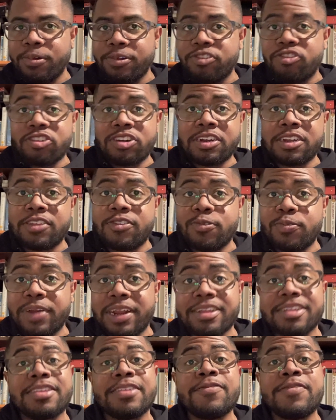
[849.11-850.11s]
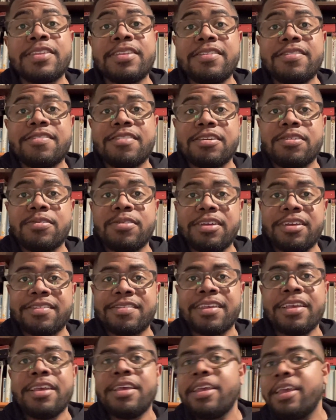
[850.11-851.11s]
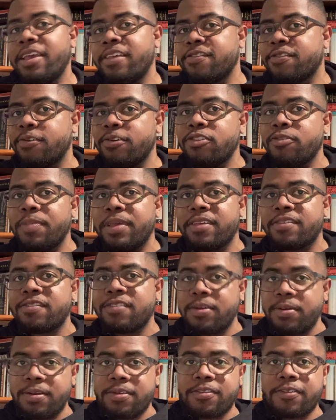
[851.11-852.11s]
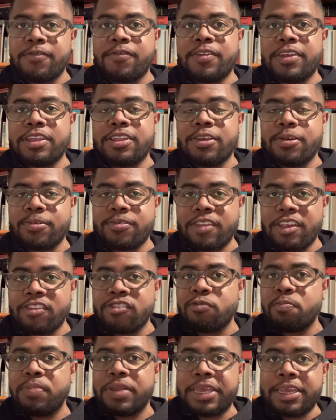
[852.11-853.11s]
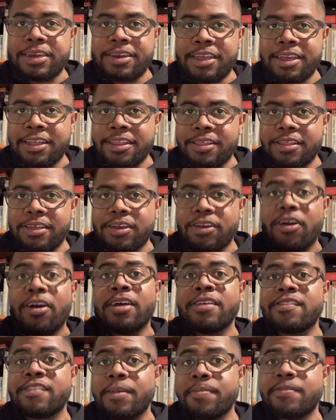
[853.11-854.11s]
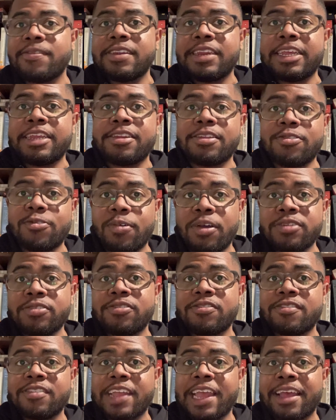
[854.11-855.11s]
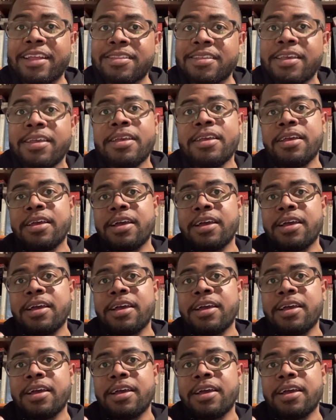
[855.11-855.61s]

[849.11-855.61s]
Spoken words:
Journey to Relativity series is going to be a series of videos explaining the concepts needed to understand